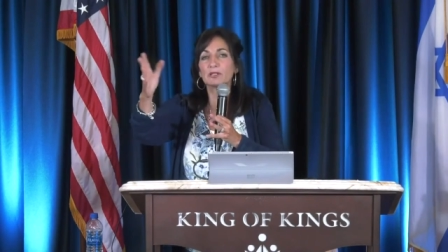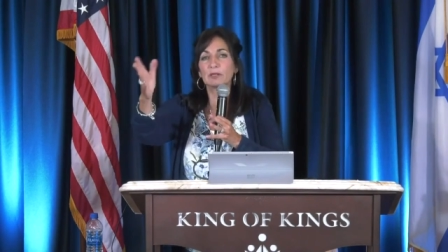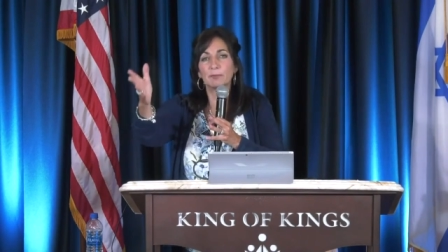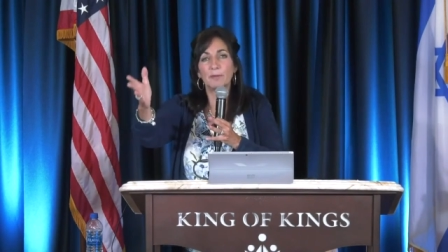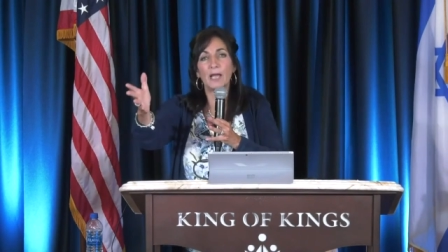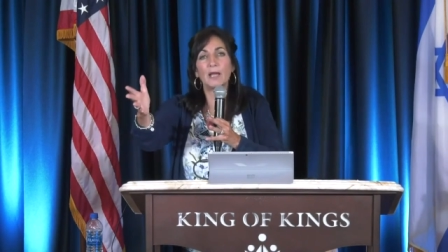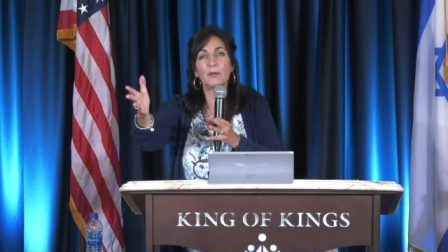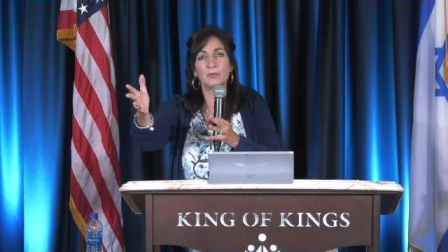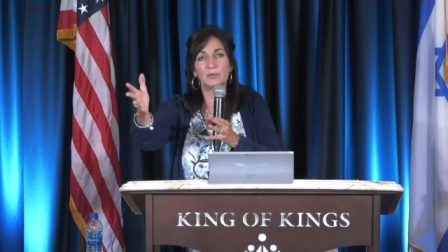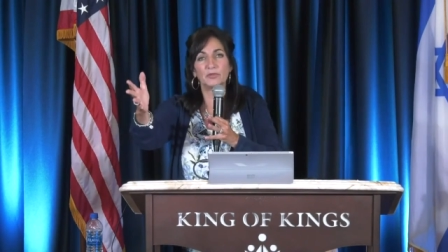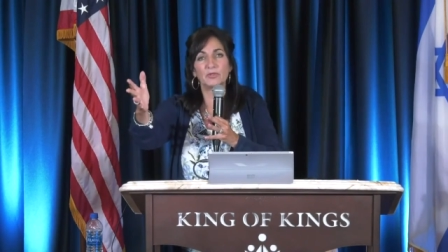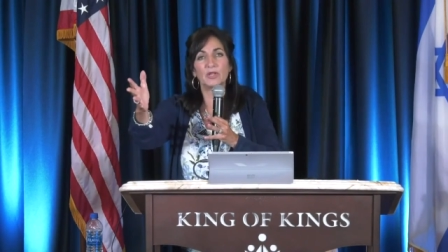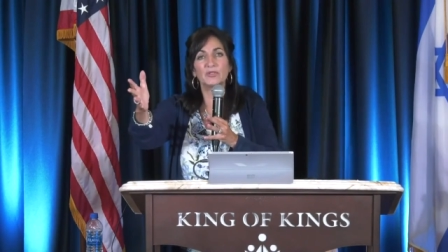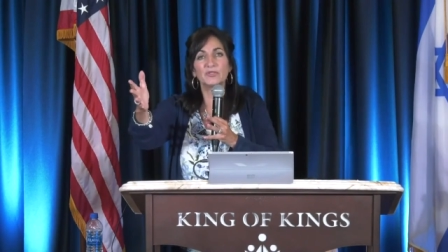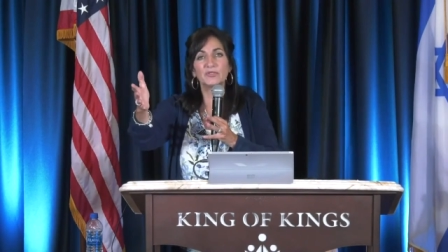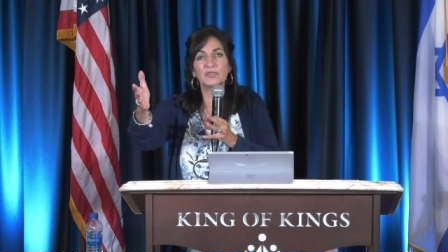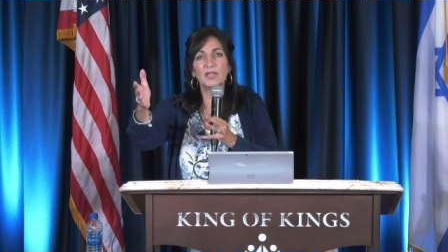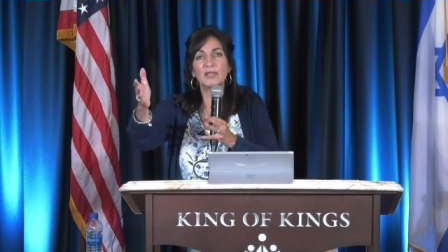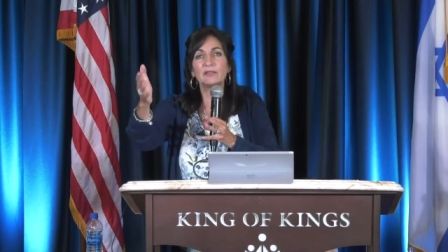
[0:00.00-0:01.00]
because the
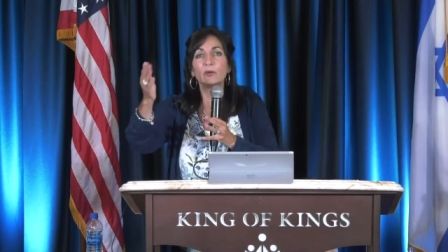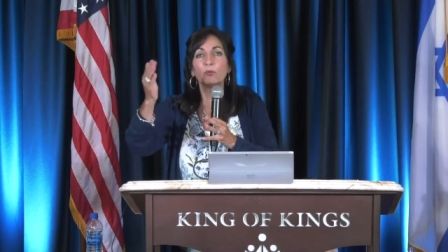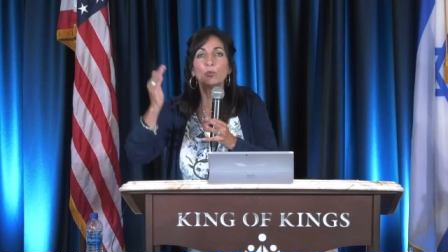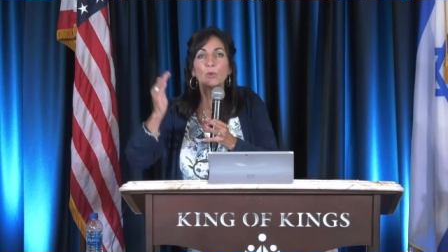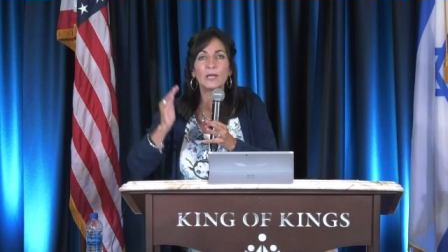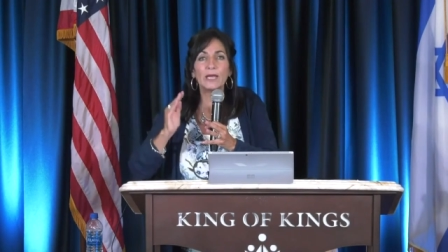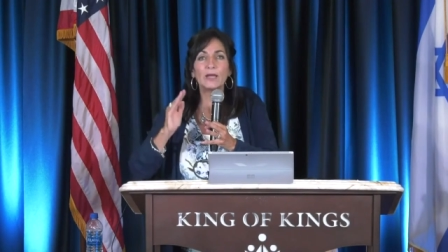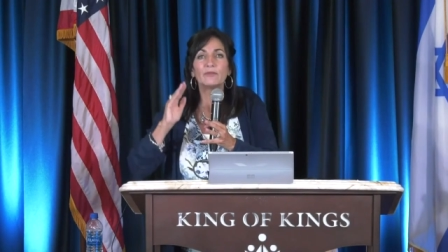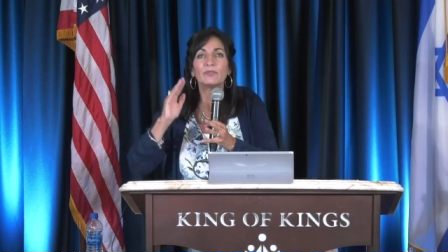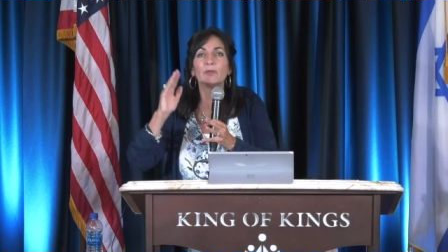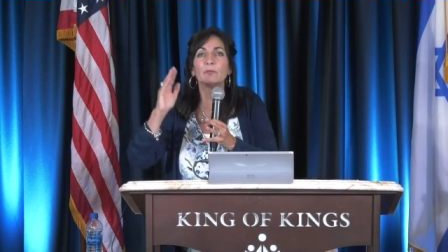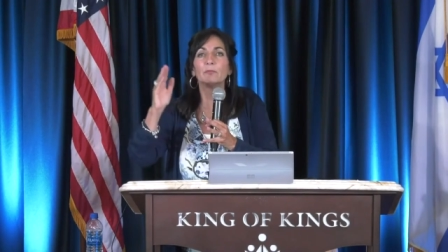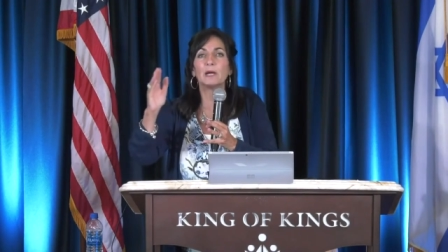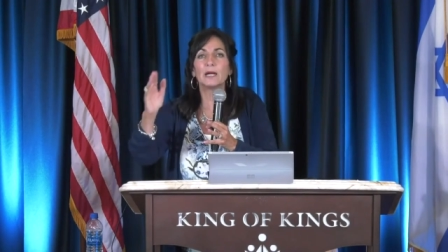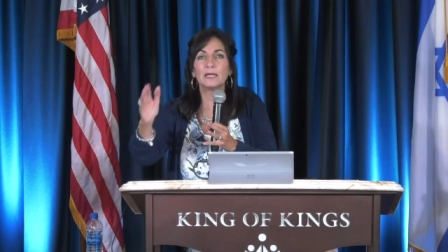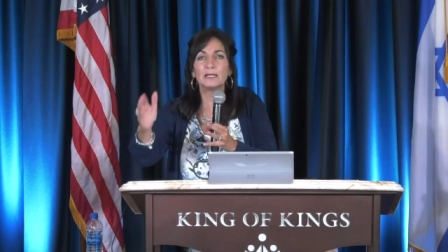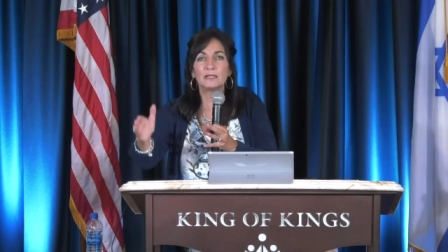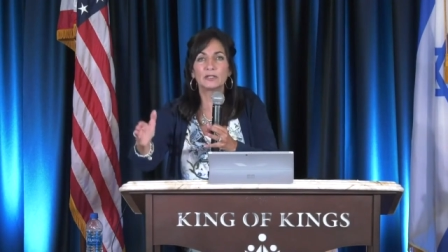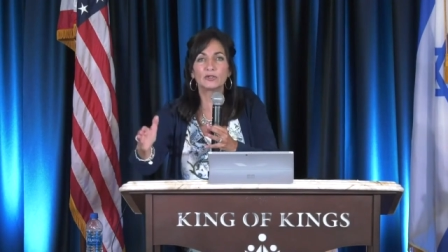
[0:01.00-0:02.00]
Bible does say that we
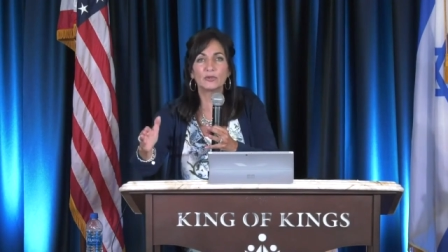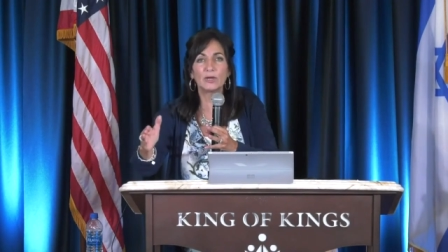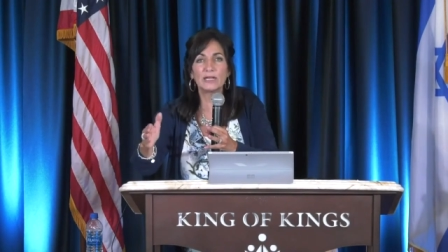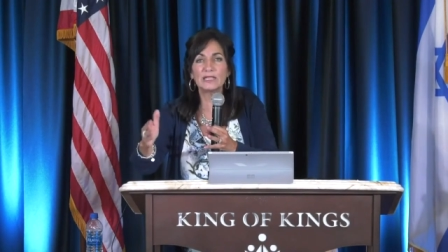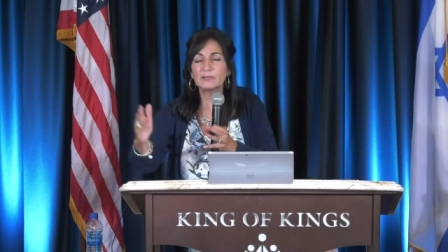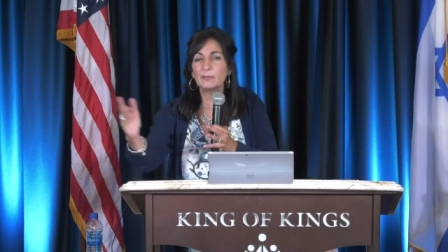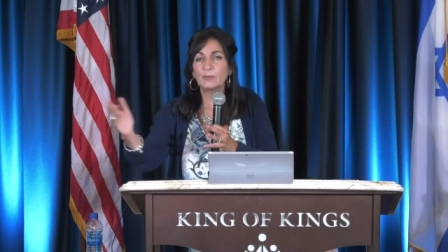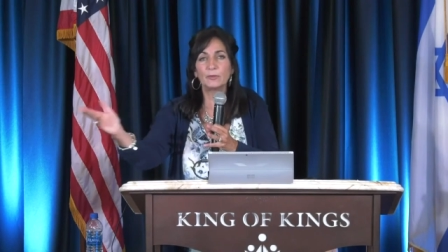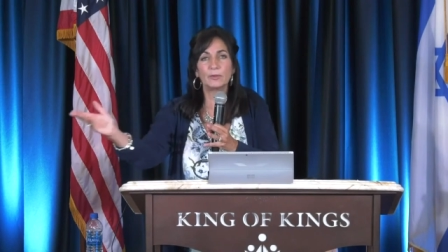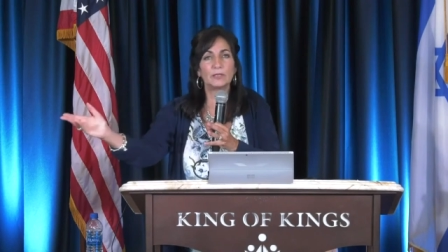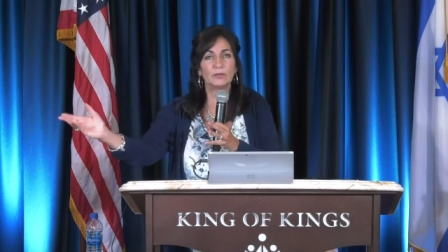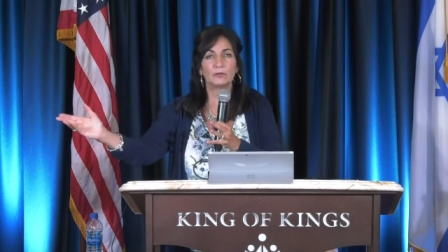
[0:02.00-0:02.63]
have the mind of Christ,